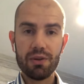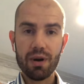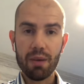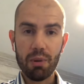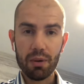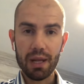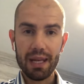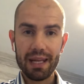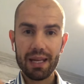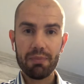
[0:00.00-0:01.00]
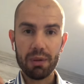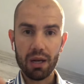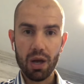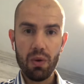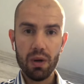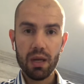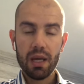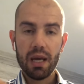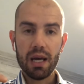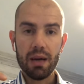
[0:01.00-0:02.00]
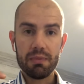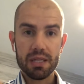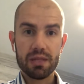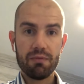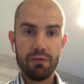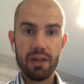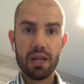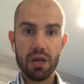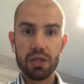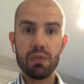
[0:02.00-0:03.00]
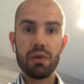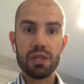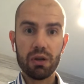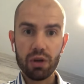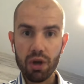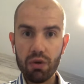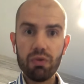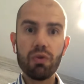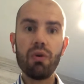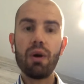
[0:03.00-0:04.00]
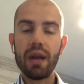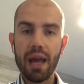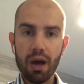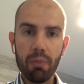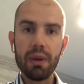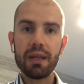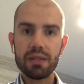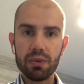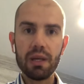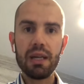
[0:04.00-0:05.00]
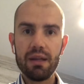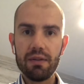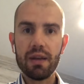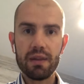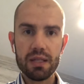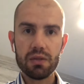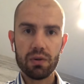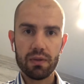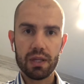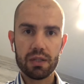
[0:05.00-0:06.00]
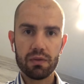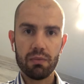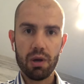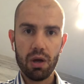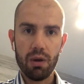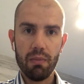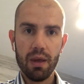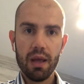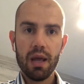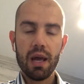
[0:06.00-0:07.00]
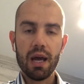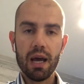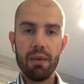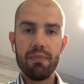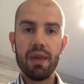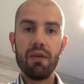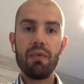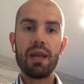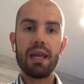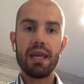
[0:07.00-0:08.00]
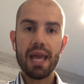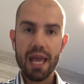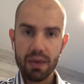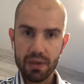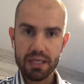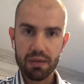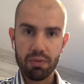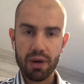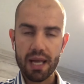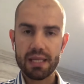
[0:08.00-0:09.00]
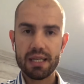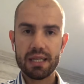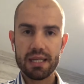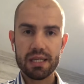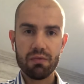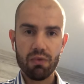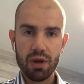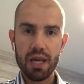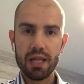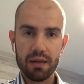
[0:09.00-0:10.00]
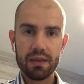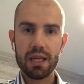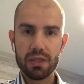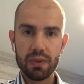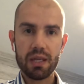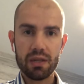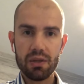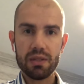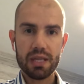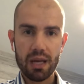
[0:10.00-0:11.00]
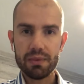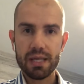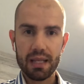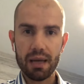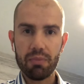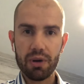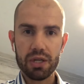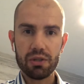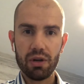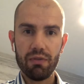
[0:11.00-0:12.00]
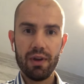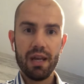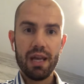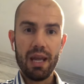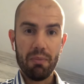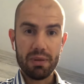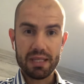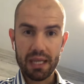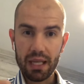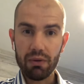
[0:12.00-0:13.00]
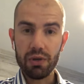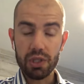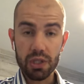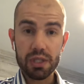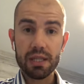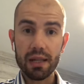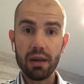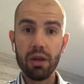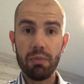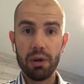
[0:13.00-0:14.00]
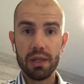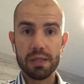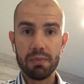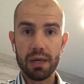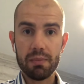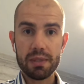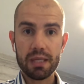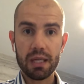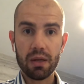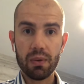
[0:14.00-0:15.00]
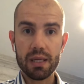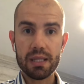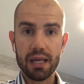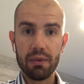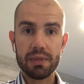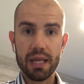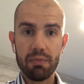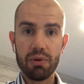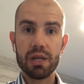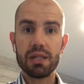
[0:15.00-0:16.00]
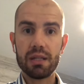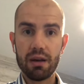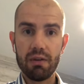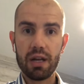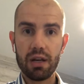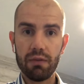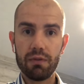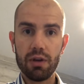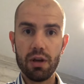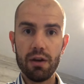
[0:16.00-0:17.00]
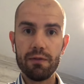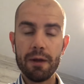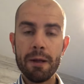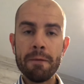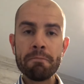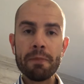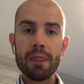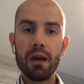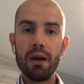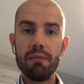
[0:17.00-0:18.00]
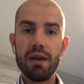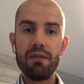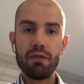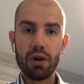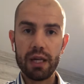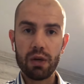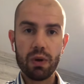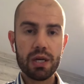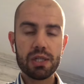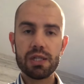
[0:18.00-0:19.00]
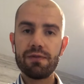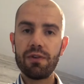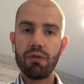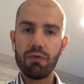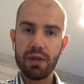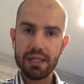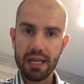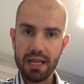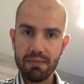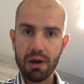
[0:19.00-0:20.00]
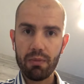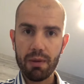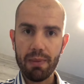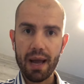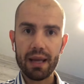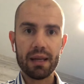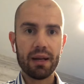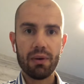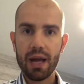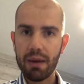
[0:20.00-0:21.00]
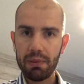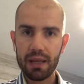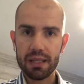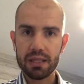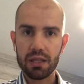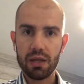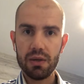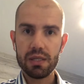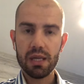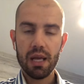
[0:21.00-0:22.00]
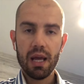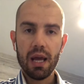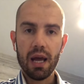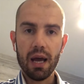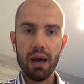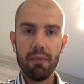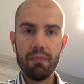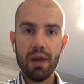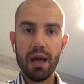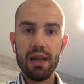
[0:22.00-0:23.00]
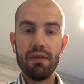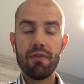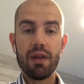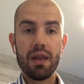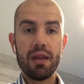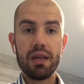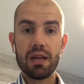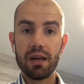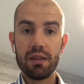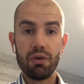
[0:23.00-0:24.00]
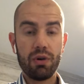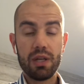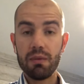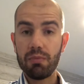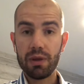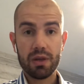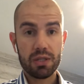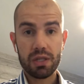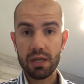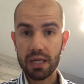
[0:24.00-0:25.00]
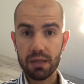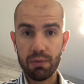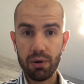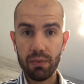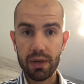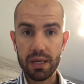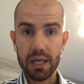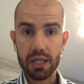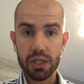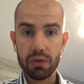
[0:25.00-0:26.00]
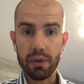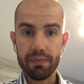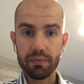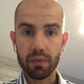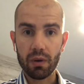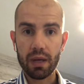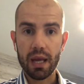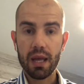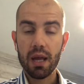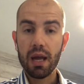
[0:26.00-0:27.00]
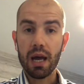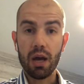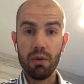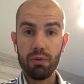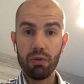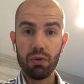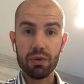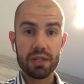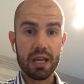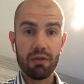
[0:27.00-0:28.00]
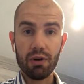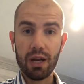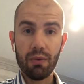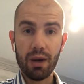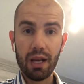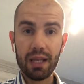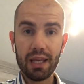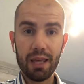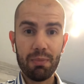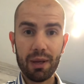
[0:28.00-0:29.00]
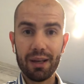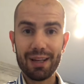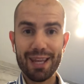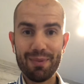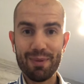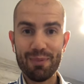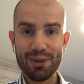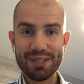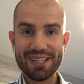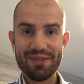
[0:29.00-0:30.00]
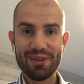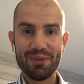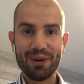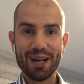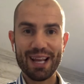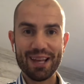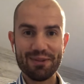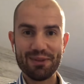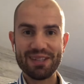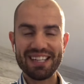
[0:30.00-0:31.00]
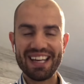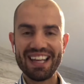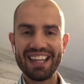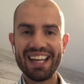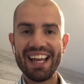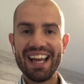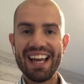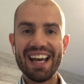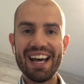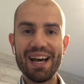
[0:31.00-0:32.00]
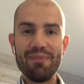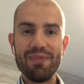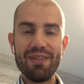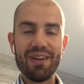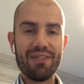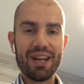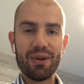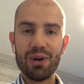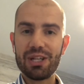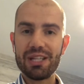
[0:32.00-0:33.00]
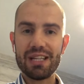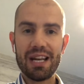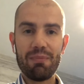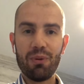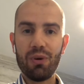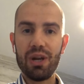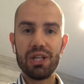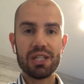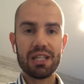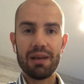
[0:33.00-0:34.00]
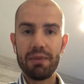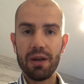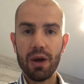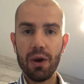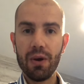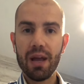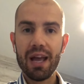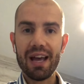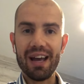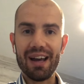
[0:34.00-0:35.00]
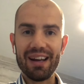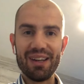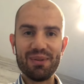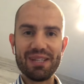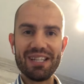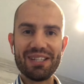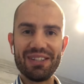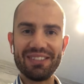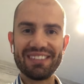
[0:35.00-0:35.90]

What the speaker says: I'm going to put a link below to some videos in which I'll go through on helping to alleviate these sort of things from home. If we can get you into the practice, there's some really good things we can do to help take that pressure off, in particular adjusting that lower part of the spine in a particular way to help take pressure directly off the nerve. If you've got any questions, feel free to email me back and I'll happily answer those. And if you can you can bring those to your next appointment when you're next due in. Okay, I hope you're all staying really well and keeping positive, and we're going to get through this together. If you have any questions at any point, just let me know, and I hope to see you soon.